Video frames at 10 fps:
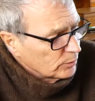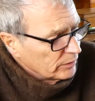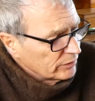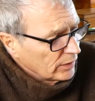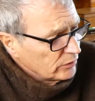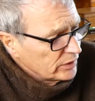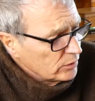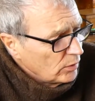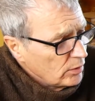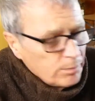be floating
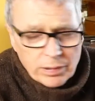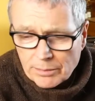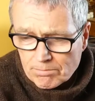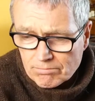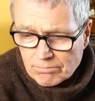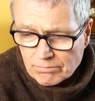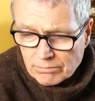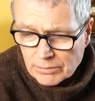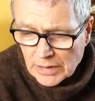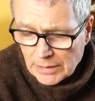rope,
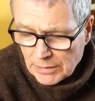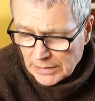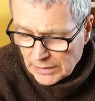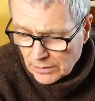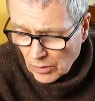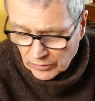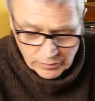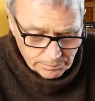maybe not.